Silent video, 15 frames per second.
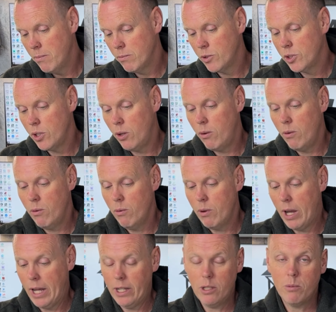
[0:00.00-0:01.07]
So
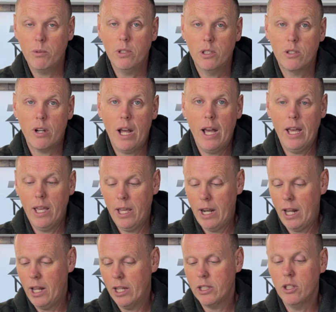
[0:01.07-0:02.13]
I just wanted to try it, and I
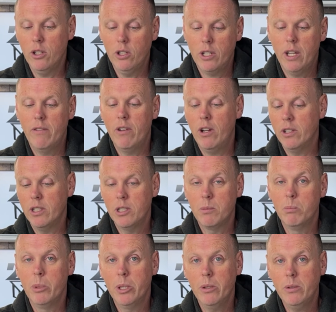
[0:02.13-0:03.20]
like the look of it on this
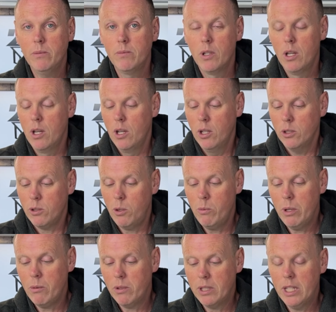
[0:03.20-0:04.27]
build. So I
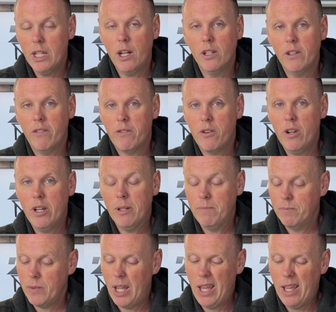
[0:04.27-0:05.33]
went with it on the front,
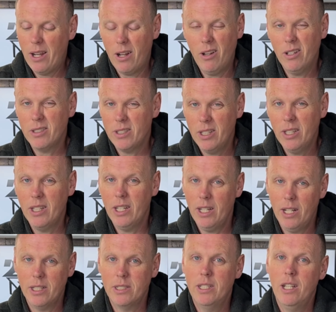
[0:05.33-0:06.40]
and honestly, the
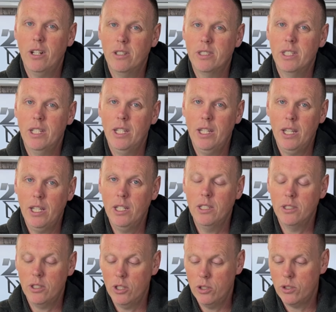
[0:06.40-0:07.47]
NSDRC
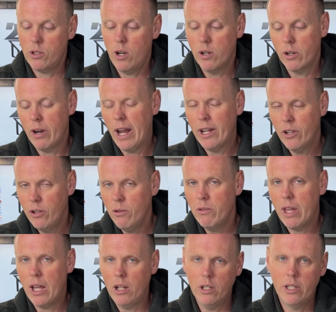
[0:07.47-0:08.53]
is stronger. I knew
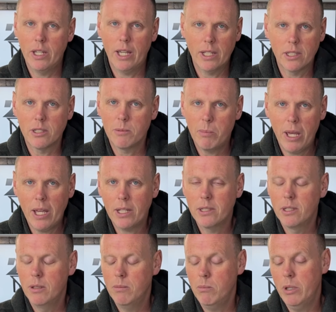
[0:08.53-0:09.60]
that looking at the
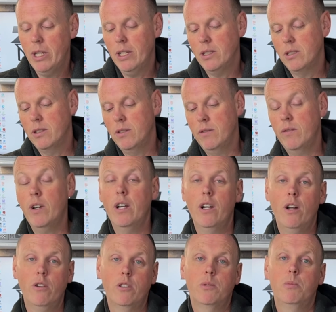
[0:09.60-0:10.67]
specs, but it's very
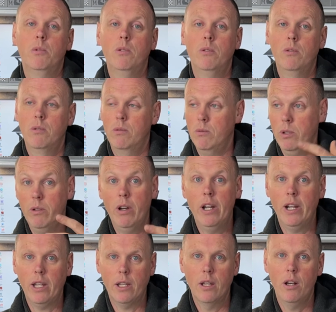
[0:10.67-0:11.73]
noticeable when
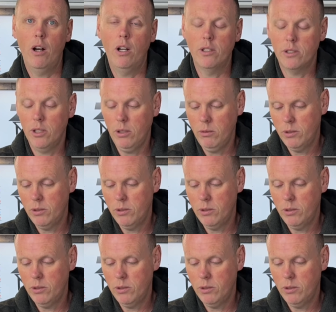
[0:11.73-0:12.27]
running also.